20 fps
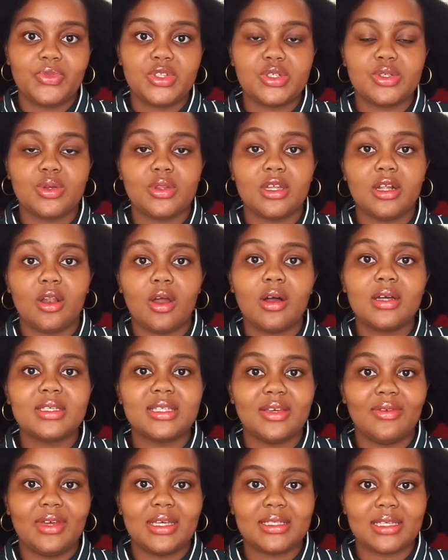So the Lock
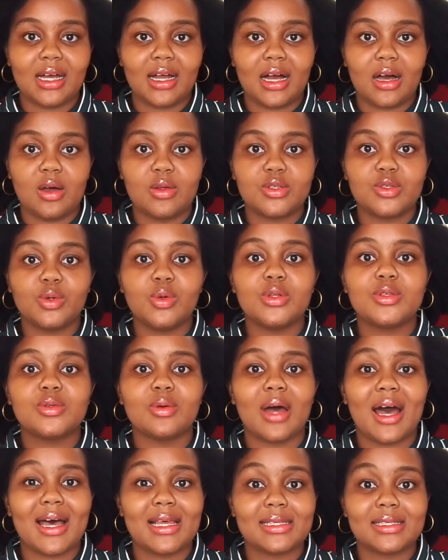Savings account
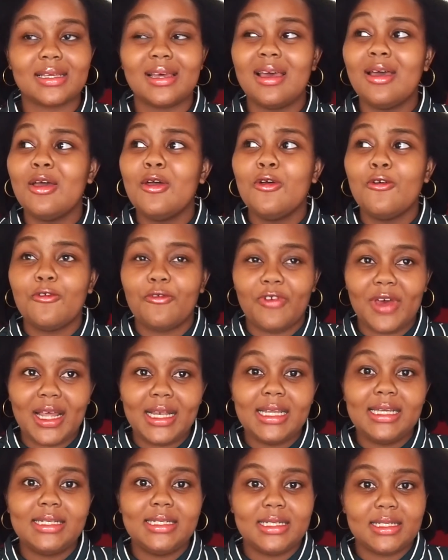also has
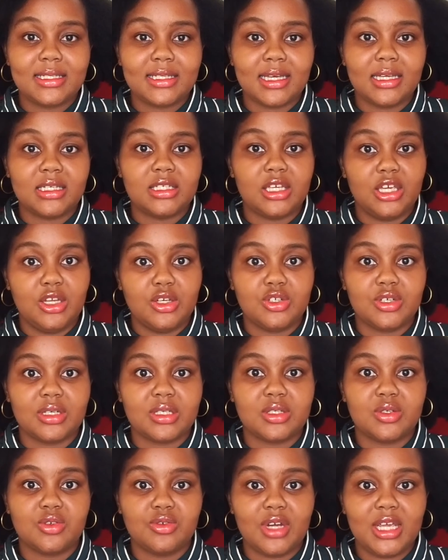fairly decent
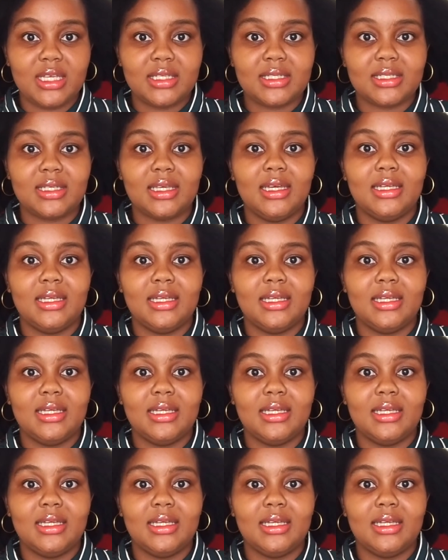interest rates.